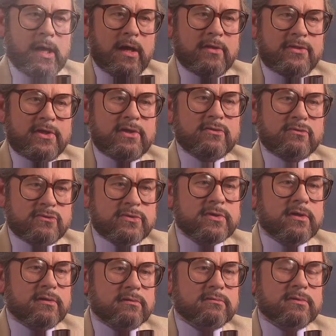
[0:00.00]
I think
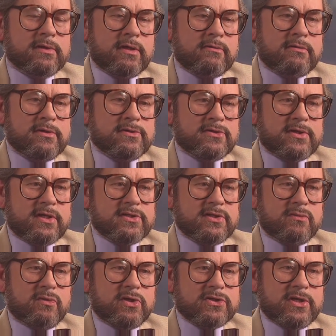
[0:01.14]
also there is a sense
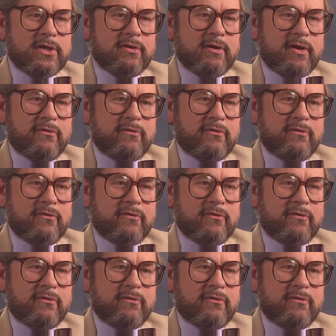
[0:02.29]
in which they're